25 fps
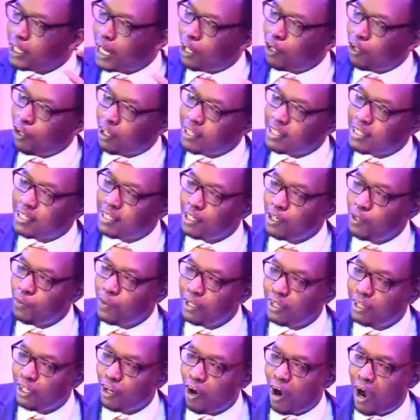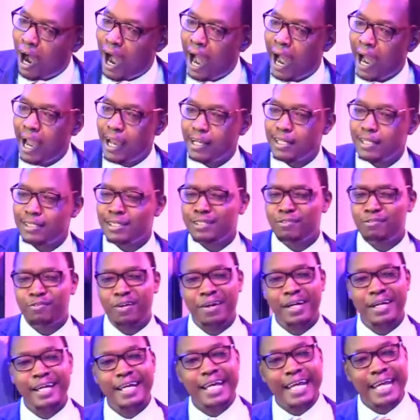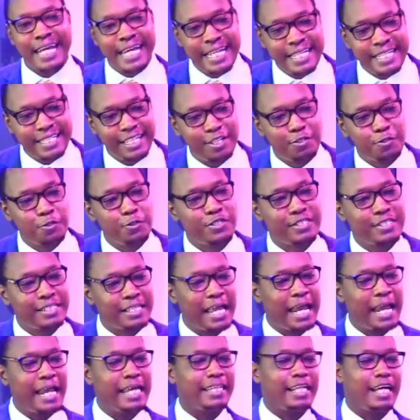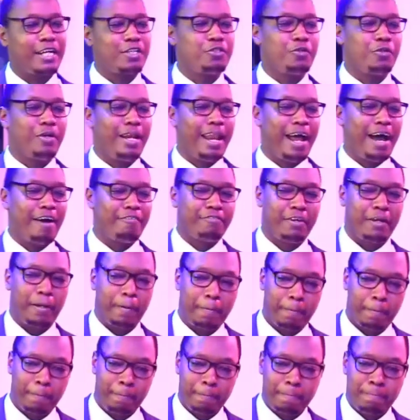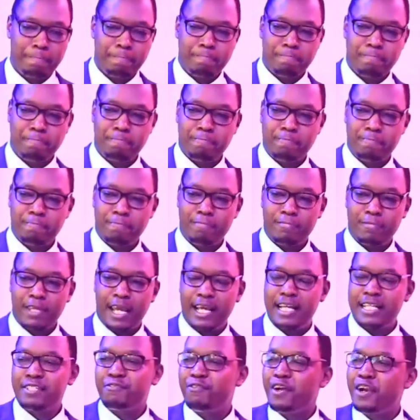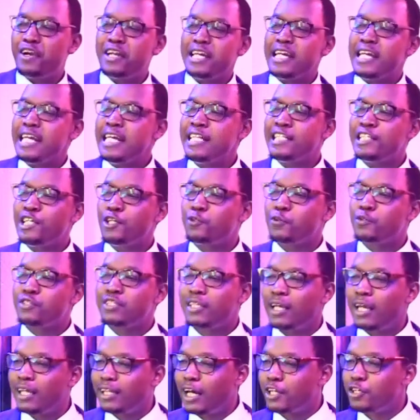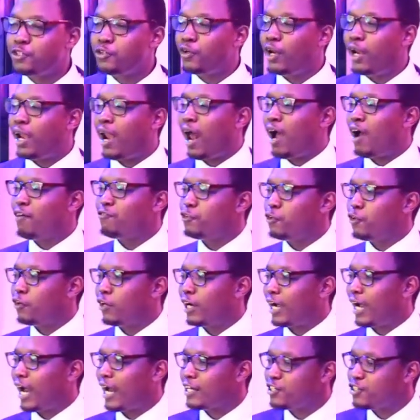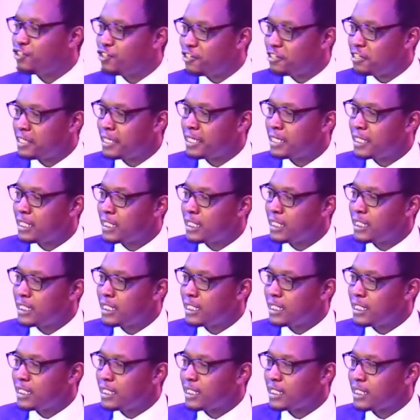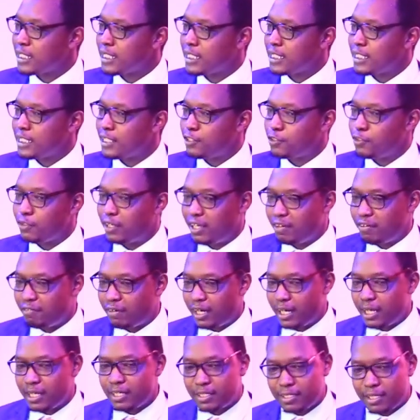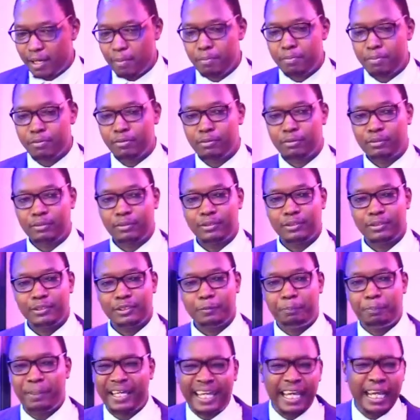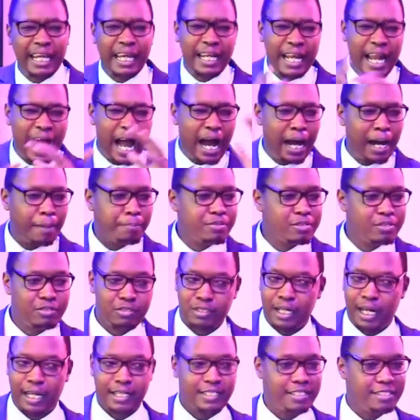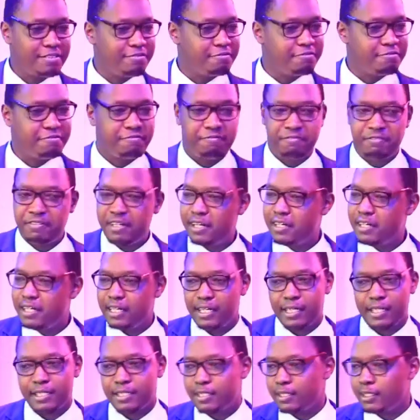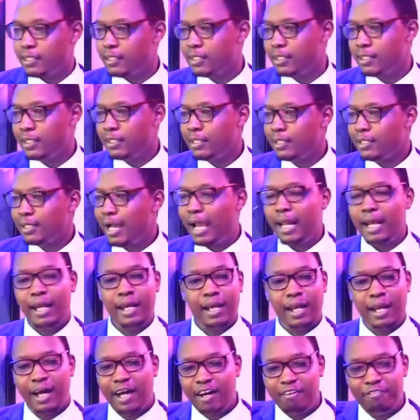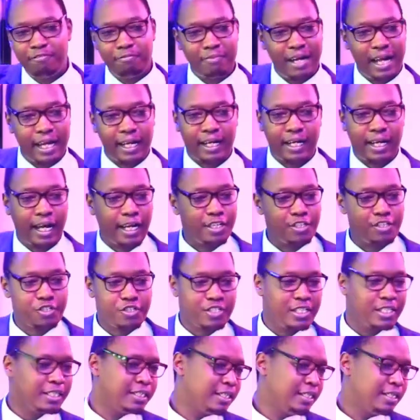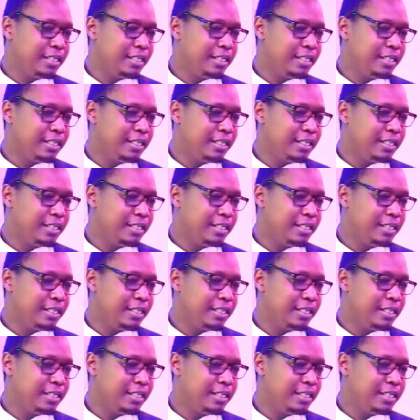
you cannot see with your eyes, it's very easy to say that you love Him. It's very easy to say that you love your country. Just to give an example. Speaking in abstract is very easy. I love my country.